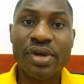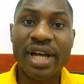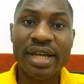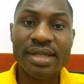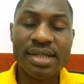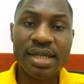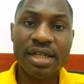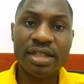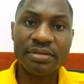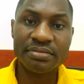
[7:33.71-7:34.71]
guys,
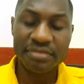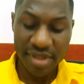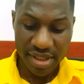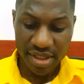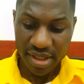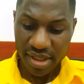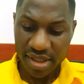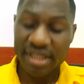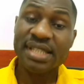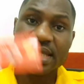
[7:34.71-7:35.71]

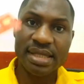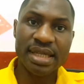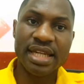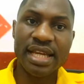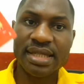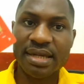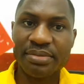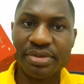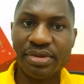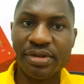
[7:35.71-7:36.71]
this is an
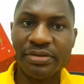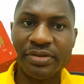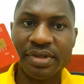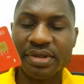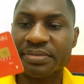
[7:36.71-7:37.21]
example of